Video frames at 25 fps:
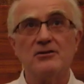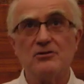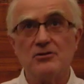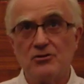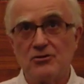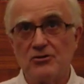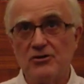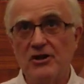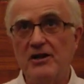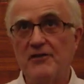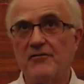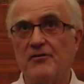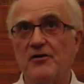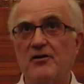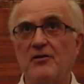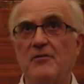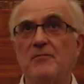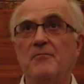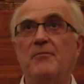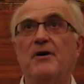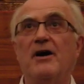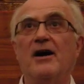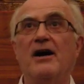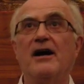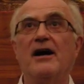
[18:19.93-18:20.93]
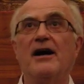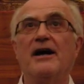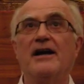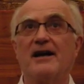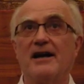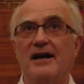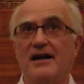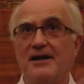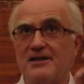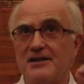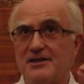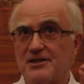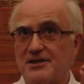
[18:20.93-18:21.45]
driven by
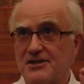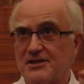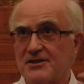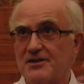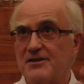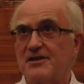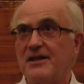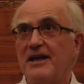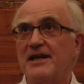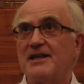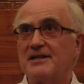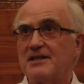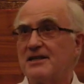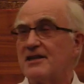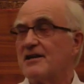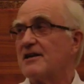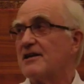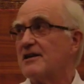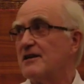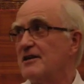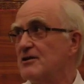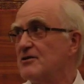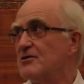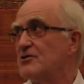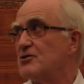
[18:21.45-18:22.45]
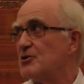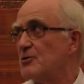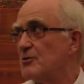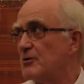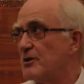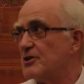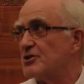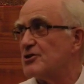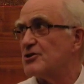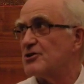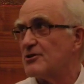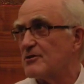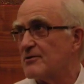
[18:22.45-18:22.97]
an aesthetic
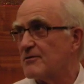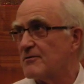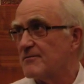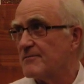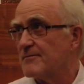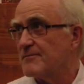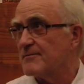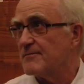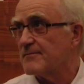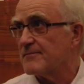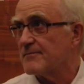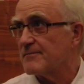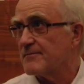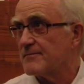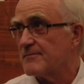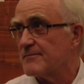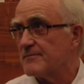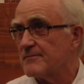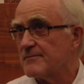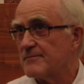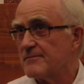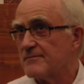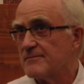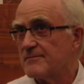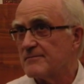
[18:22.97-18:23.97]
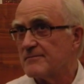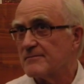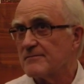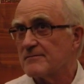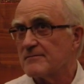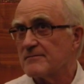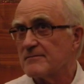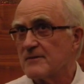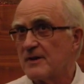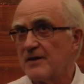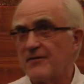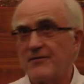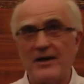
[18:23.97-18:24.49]
intuition,
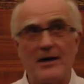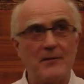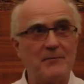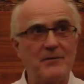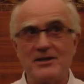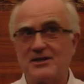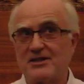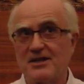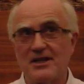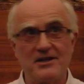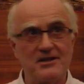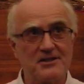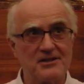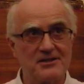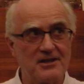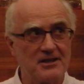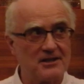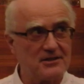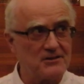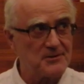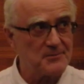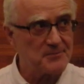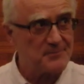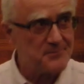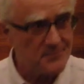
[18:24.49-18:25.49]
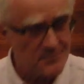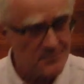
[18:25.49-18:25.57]
if that makes any sense.